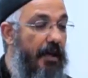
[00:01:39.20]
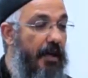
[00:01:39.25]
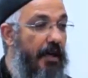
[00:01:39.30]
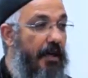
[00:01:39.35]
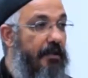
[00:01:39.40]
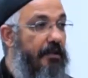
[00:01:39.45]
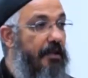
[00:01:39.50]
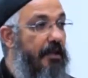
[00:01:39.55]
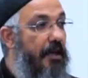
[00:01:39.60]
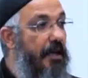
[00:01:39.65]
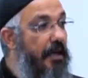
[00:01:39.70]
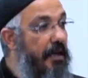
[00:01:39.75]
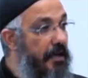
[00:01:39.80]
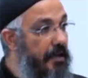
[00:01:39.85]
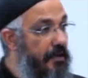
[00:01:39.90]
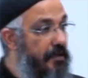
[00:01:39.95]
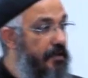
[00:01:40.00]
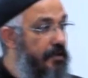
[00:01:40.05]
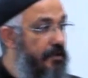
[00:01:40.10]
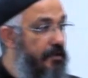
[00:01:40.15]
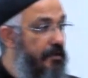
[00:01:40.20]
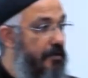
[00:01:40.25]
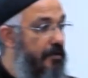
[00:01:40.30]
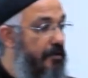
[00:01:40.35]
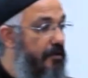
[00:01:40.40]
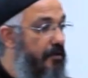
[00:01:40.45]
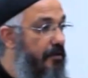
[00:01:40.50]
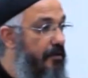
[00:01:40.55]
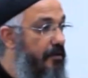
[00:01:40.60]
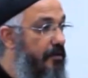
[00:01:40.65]
It is
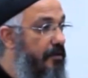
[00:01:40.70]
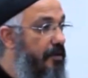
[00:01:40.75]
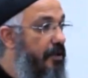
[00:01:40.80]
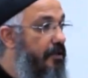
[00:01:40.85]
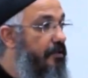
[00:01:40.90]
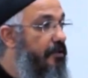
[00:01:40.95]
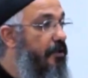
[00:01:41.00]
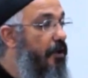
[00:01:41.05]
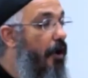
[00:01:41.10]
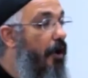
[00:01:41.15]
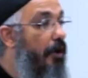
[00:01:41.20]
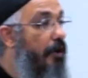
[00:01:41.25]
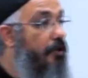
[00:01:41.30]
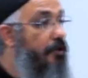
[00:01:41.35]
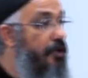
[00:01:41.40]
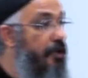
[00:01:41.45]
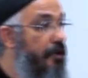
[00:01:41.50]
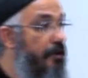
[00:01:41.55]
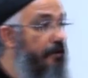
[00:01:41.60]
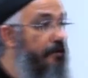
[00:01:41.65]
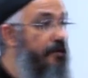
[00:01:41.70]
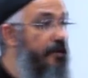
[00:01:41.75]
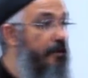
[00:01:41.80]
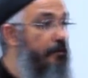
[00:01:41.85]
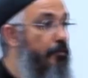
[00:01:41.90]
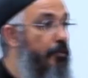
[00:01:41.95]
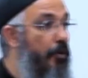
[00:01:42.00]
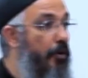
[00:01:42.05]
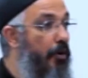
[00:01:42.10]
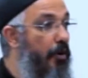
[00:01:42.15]
the theology of
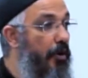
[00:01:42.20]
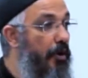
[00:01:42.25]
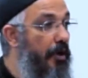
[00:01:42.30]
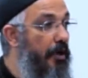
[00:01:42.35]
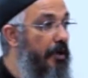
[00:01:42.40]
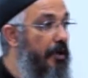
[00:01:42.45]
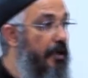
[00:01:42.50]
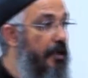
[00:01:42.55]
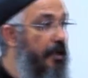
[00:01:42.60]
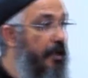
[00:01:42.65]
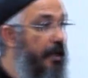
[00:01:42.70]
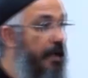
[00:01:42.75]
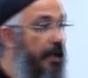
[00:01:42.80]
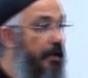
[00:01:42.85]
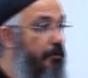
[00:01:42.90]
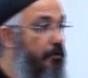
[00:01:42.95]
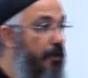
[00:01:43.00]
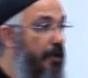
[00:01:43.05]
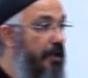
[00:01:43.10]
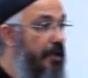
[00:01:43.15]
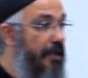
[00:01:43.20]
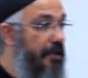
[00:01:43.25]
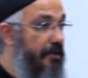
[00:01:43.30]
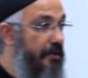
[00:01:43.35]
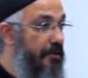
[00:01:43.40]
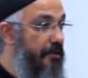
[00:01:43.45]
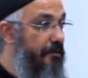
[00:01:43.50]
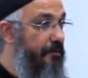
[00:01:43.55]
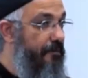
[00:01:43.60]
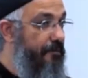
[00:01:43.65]
St. Paul in one
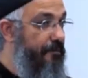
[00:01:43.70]
letter.